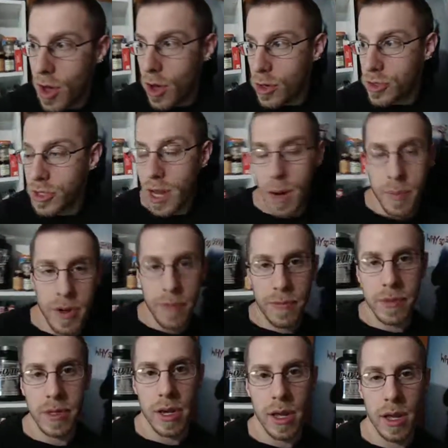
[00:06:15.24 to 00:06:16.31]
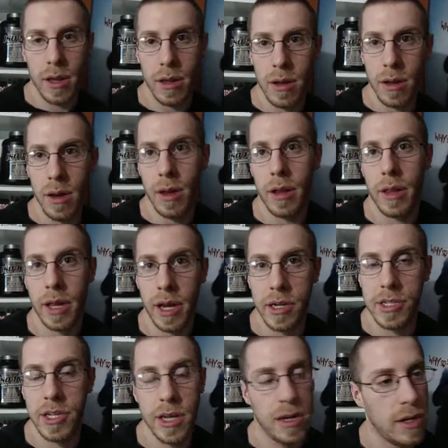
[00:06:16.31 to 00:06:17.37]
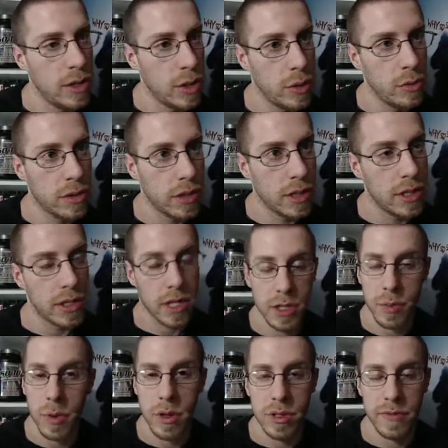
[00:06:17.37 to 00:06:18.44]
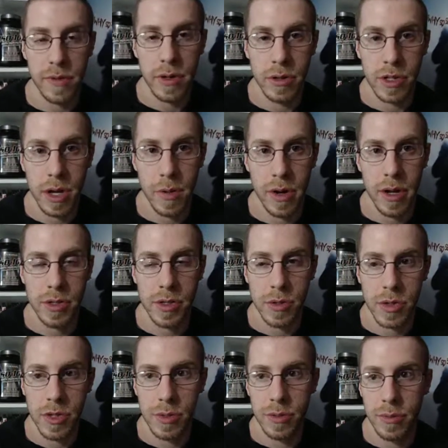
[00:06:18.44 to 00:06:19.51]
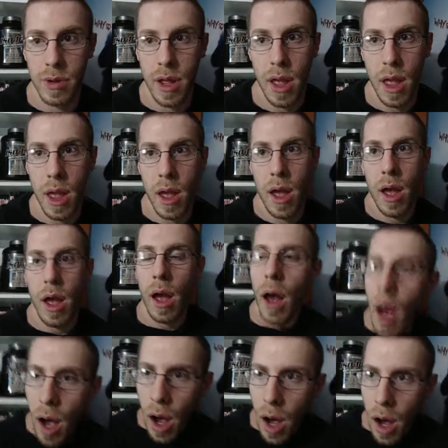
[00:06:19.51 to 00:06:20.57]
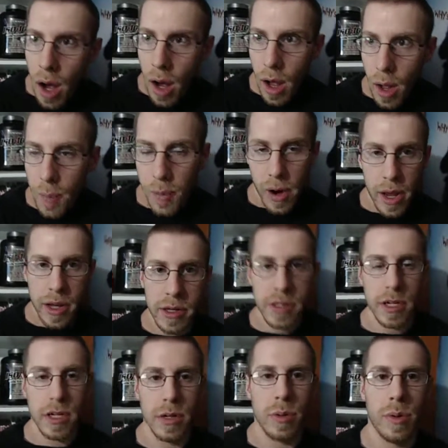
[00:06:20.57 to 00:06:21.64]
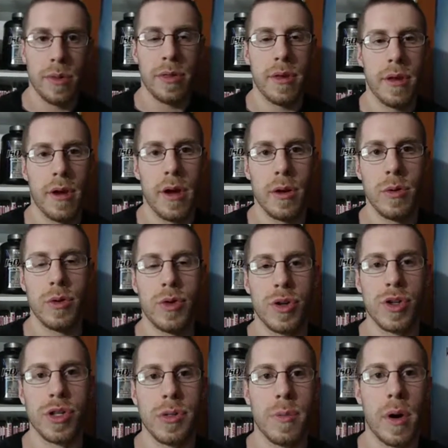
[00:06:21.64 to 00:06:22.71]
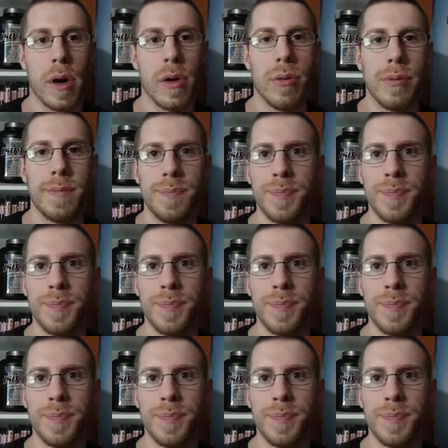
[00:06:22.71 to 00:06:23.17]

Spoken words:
So that'll be it for today. Like I said, huge list. That's why this video is coming out so soon. I'll probably continue with nutrition tomorrow.